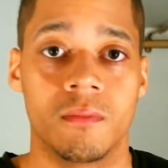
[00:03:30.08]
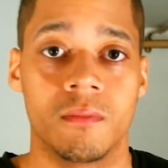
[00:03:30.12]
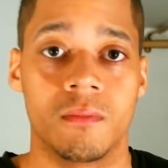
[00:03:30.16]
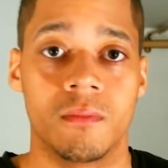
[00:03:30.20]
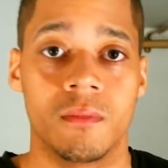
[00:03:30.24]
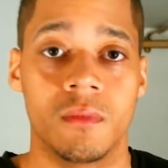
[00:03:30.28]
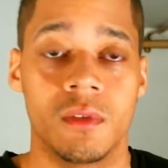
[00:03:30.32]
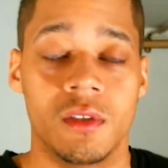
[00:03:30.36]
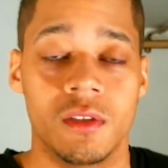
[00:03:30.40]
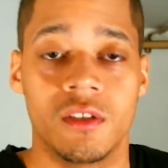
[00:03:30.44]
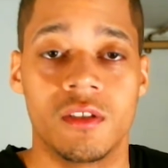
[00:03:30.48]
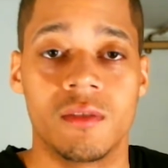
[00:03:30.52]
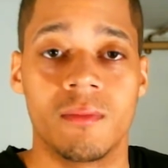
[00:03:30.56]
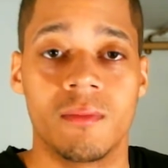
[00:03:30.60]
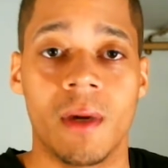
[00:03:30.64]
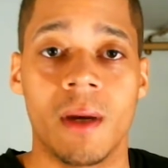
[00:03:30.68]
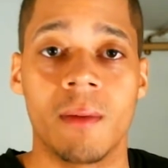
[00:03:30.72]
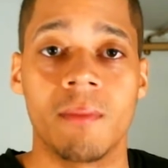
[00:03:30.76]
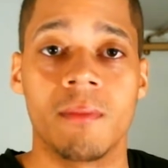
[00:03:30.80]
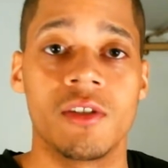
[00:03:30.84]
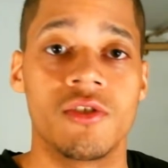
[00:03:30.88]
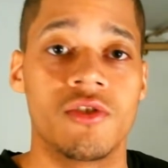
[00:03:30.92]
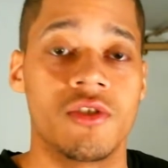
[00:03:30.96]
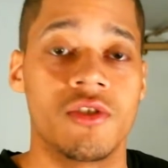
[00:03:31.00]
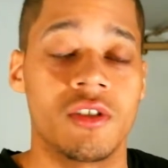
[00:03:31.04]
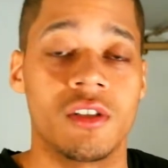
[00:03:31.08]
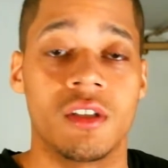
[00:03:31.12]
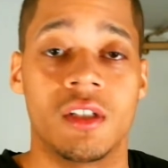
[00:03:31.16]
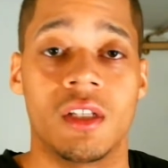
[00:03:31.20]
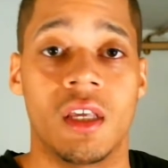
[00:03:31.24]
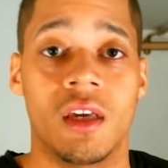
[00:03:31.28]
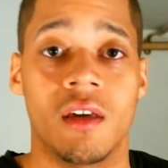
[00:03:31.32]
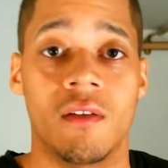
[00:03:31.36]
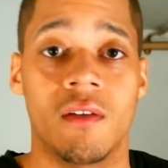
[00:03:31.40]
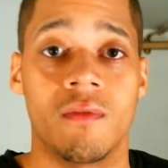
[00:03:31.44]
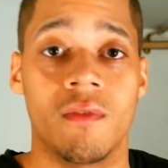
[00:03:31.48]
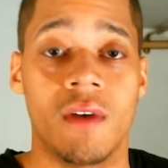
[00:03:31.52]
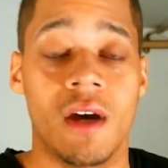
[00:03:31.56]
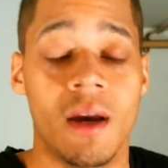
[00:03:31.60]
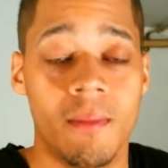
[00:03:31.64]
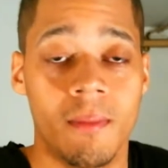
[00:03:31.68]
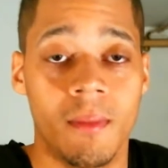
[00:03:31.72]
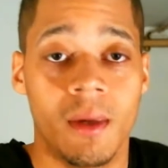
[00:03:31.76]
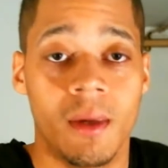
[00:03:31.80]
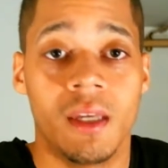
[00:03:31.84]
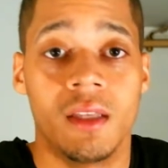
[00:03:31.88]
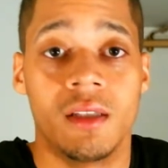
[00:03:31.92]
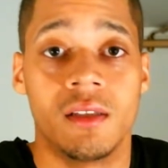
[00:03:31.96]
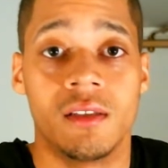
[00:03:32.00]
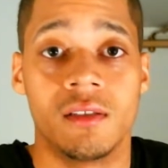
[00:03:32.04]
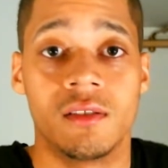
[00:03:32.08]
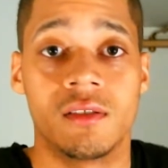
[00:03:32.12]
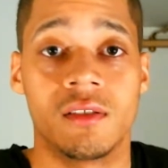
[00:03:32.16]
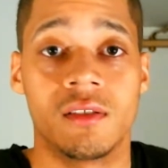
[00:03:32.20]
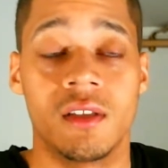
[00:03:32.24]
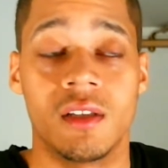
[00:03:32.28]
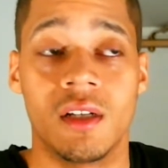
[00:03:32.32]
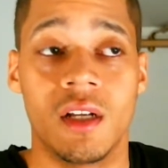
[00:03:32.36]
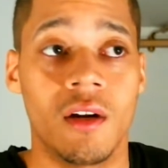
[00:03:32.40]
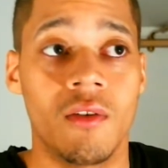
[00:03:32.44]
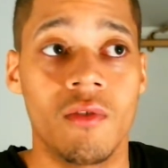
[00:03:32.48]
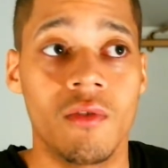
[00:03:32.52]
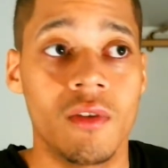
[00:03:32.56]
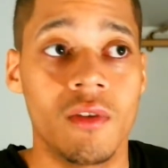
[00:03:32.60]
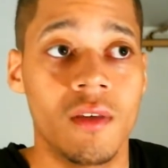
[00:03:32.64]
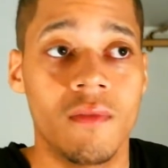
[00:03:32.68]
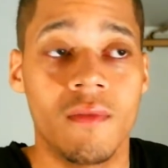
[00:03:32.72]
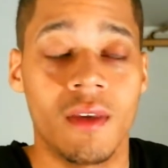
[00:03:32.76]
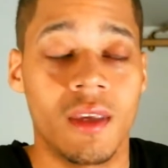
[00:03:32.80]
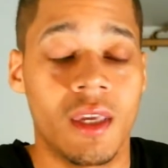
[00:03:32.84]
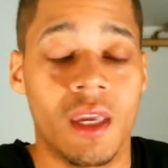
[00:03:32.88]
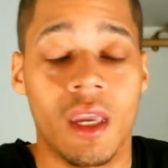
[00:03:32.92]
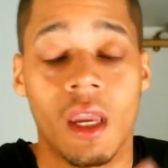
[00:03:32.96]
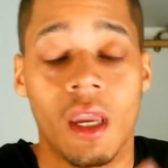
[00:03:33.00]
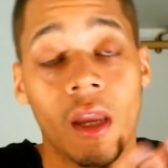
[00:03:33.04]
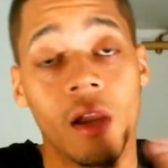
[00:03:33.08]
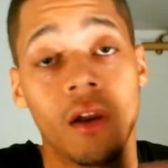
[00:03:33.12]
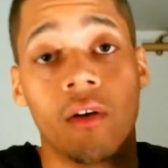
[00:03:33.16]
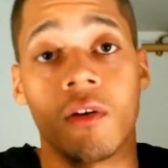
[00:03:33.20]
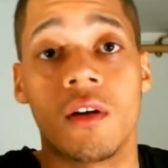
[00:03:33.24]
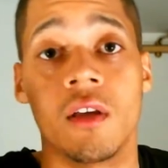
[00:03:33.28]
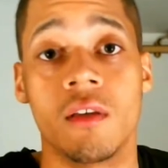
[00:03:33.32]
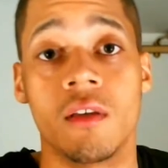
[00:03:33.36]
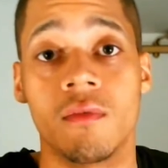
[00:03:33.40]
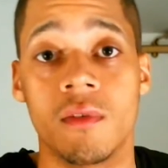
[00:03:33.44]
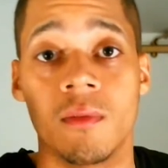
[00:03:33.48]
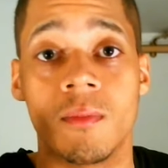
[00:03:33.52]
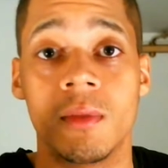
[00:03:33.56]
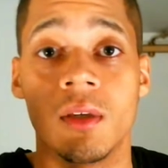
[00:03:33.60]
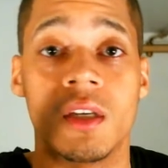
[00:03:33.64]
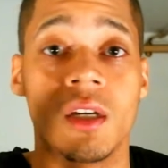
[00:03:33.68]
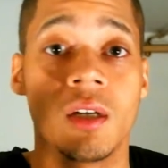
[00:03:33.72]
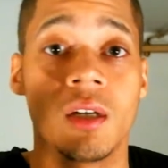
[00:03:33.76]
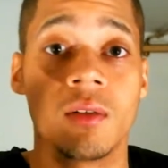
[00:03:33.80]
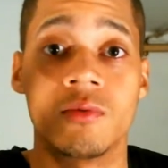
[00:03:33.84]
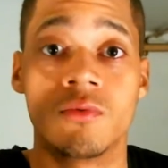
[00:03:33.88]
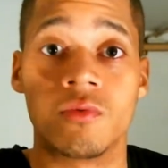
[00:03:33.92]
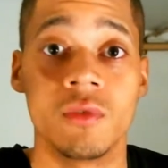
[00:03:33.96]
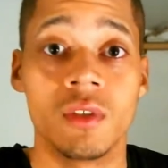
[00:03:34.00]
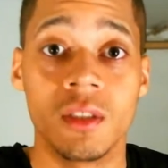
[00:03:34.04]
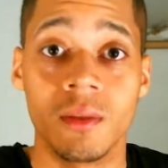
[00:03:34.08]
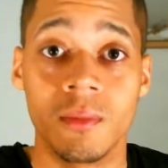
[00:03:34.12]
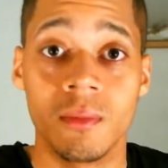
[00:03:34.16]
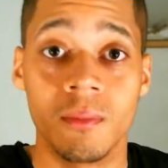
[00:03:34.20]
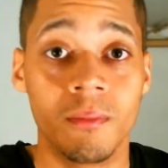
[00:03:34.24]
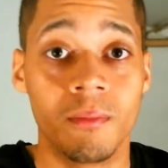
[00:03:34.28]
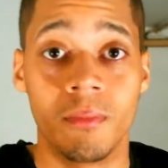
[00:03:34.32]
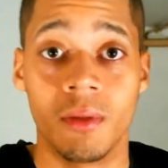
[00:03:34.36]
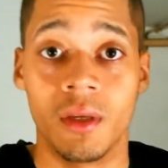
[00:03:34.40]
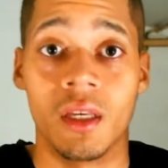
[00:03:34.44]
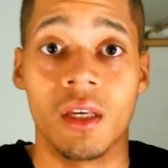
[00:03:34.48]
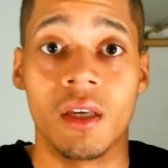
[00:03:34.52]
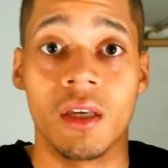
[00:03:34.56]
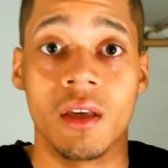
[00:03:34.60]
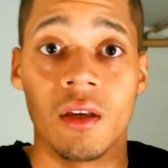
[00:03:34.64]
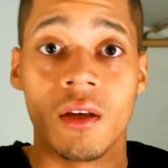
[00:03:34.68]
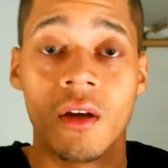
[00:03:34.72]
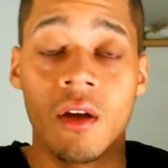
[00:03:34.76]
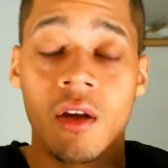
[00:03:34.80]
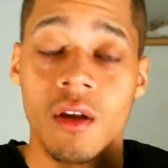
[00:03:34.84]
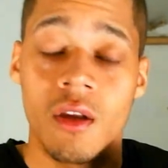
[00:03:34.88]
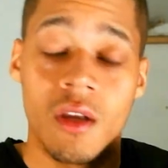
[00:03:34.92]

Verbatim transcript: This is my mission in life. I made this, and I don't even care if it becomes really big.